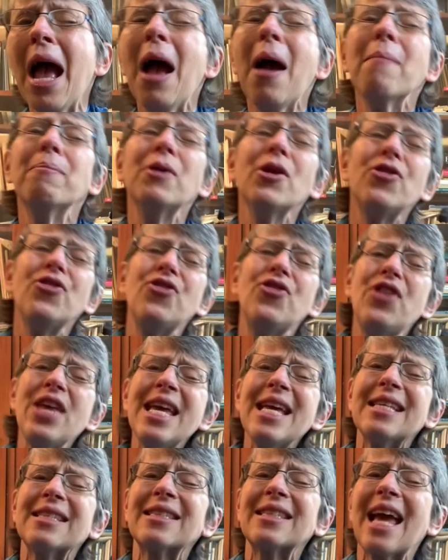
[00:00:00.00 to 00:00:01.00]
But
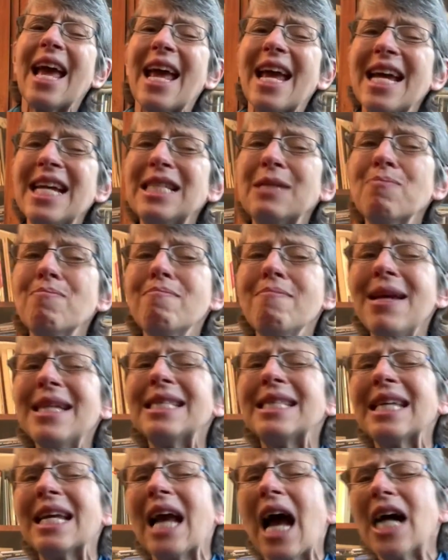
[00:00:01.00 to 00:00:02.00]
this is
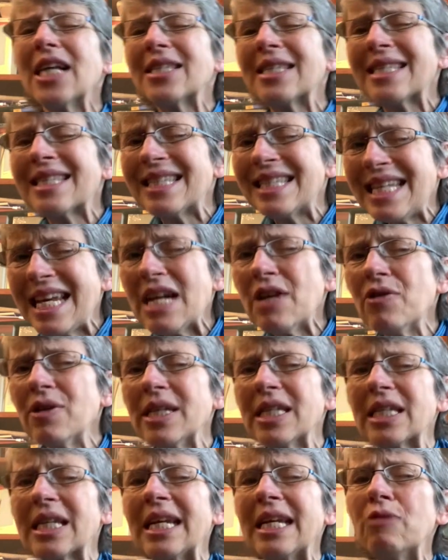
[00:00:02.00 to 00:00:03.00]
missing a
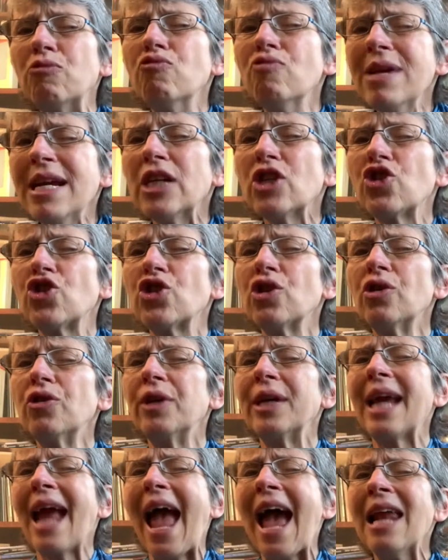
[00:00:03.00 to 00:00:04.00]
seriously
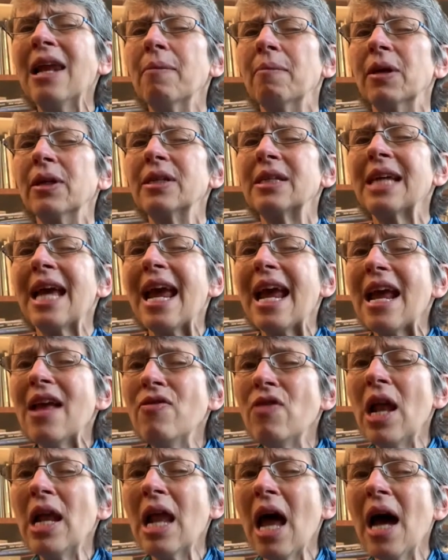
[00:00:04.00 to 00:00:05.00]
reassuring element in
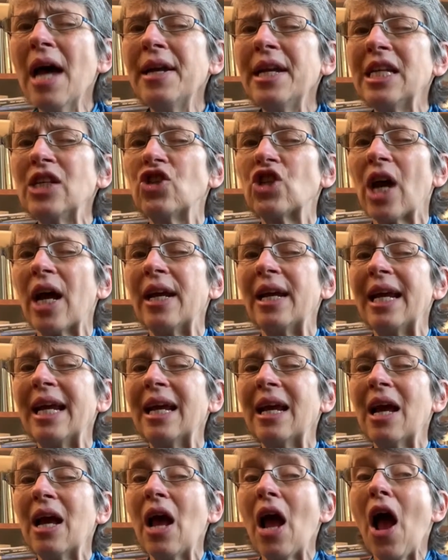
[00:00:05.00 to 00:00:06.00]
the learning journey,
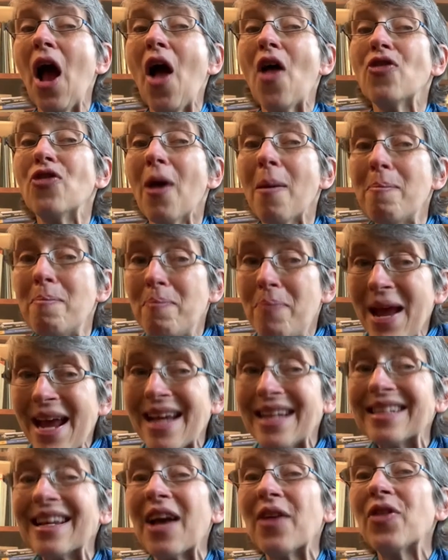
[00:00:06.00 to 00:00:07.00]
the
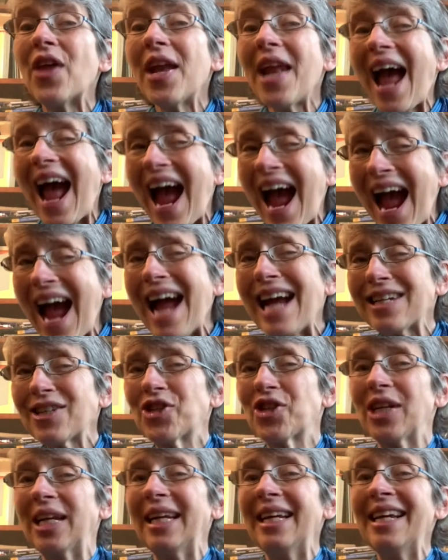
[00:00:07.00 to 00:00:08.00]
bit that
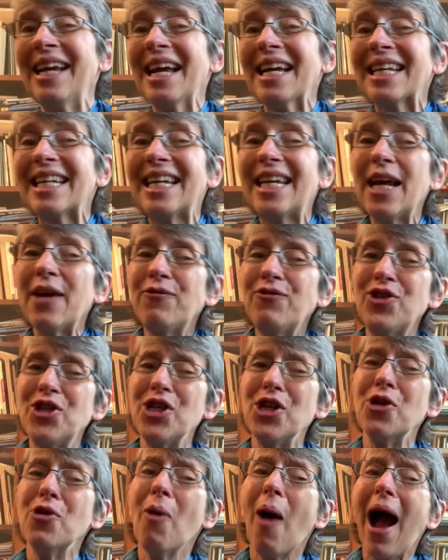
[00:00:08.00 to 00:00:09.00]
actually gives
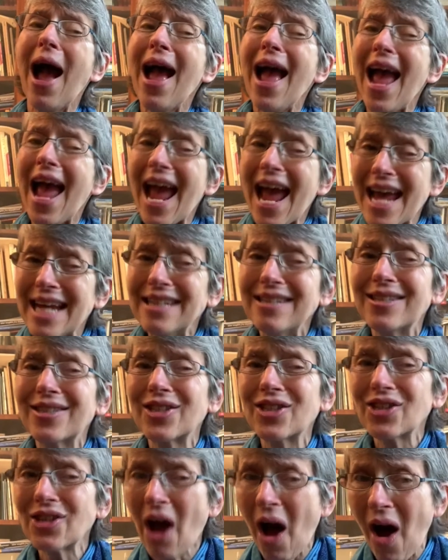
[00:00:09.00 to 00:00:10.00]
you a head
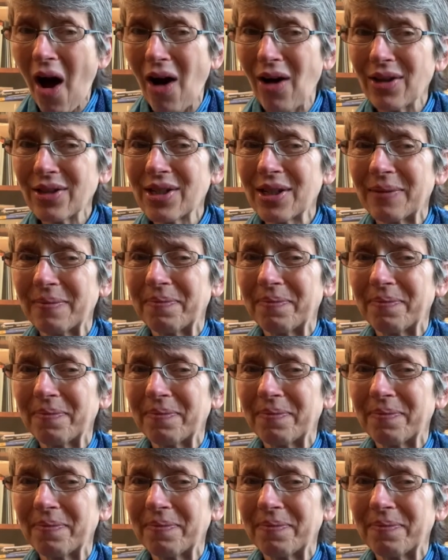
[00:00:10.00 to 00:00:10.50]
start.